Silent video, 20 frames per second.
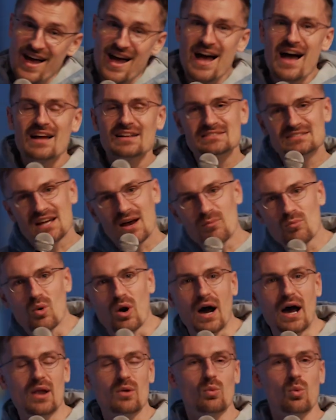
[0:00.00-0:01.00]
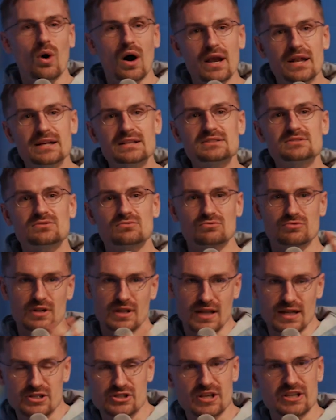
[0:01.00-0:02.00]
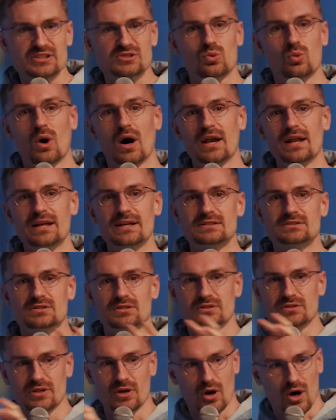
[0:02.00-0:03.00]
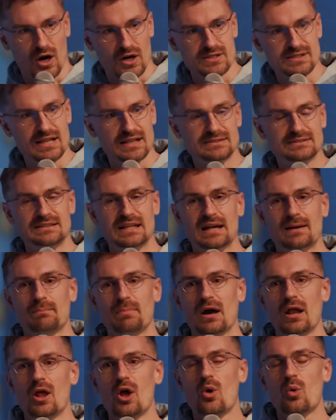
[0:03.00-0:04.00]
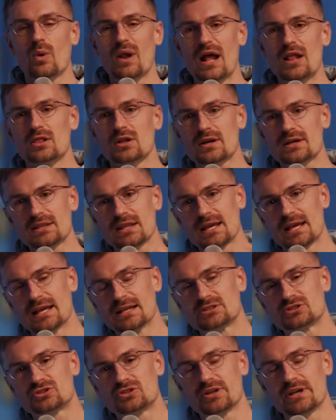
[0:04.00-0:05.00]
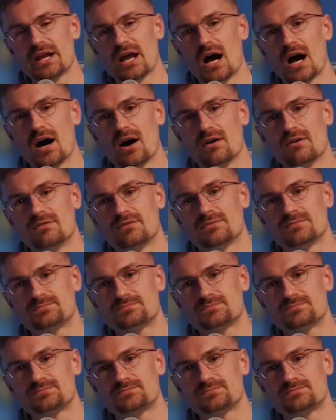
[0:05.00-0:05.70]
Somewhat. One is religious, one is, artistic. But when I look at the history of